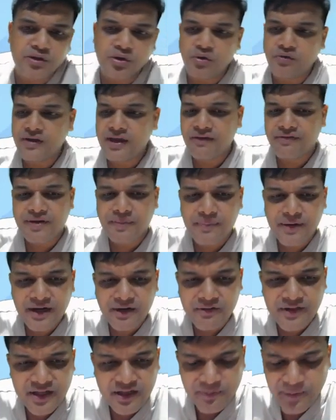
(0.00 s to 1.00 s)
So we have
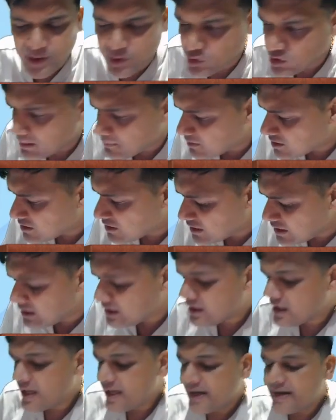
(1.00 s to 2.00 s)
completed with respect to chapter
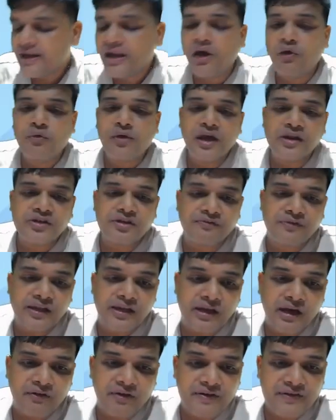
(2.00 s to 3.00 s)
3. Now we are
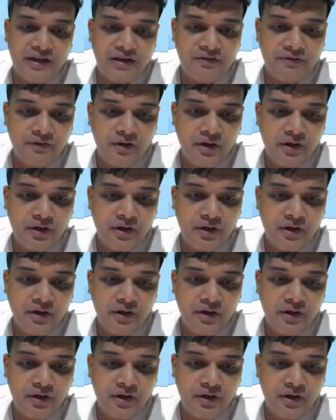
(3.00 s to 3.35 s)
shifting ourselves.